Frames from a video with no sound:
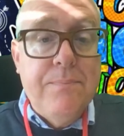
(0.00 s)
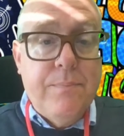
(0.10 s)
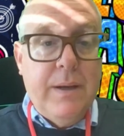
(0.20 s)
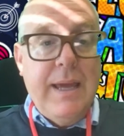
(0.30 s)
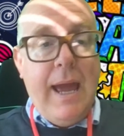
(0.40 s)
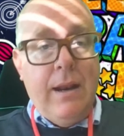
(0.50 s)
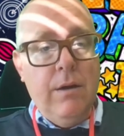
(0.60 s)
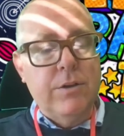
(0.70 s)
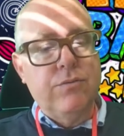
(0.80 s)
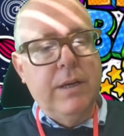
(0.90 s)
But yeah, no,
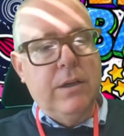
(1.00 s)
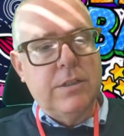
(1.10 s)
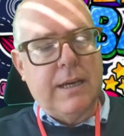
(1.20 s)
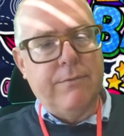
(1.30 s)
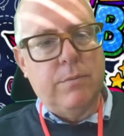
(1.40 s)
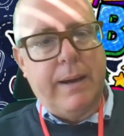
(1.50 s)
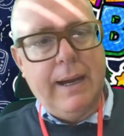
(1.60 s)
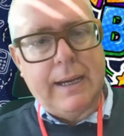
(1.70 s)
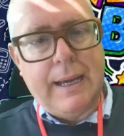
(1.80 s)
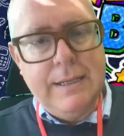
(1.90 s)
it's really good to have you
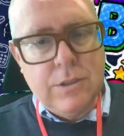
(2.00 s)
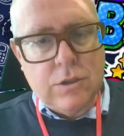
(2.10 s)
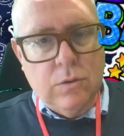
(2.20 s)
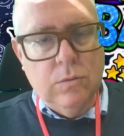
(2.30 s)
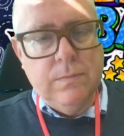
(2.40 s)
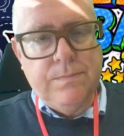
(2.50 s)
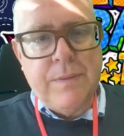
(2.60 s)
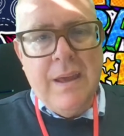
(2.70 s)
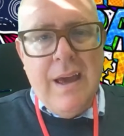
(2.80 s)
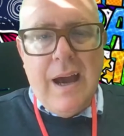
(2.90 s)
back in school.
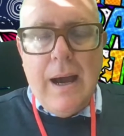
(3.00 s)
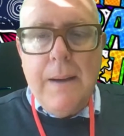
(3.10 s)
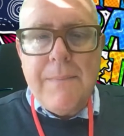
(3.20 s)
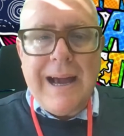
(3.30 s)
I